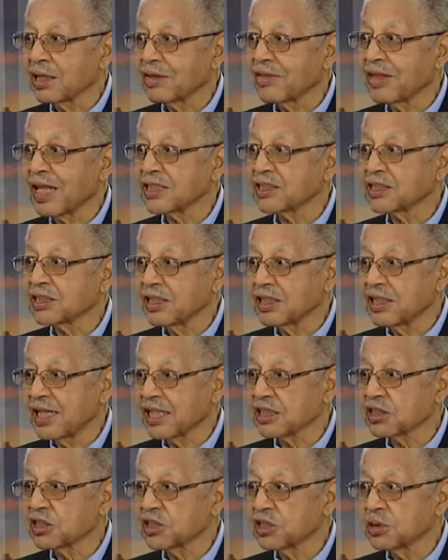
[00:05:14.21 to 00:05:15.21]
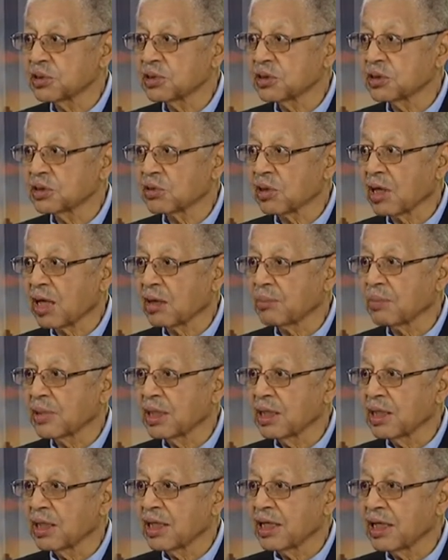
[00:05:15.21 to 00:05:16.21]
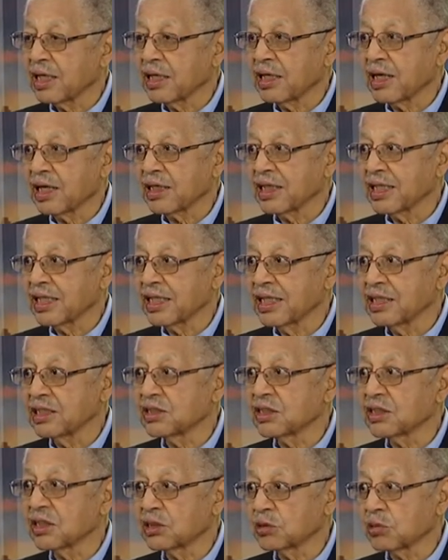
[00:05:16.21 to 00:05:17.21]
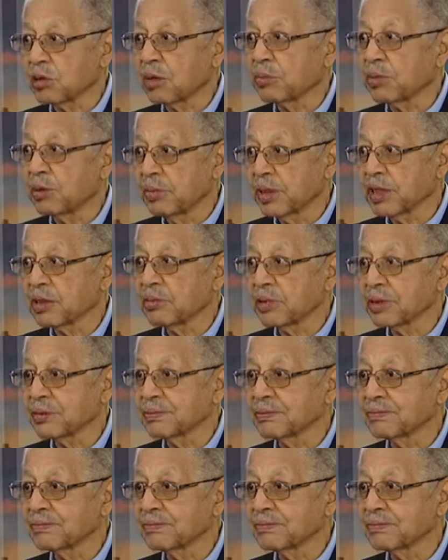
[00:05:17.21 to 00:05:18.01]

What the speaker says: That's the next shoe to drop. And I think he's going to drop a big one.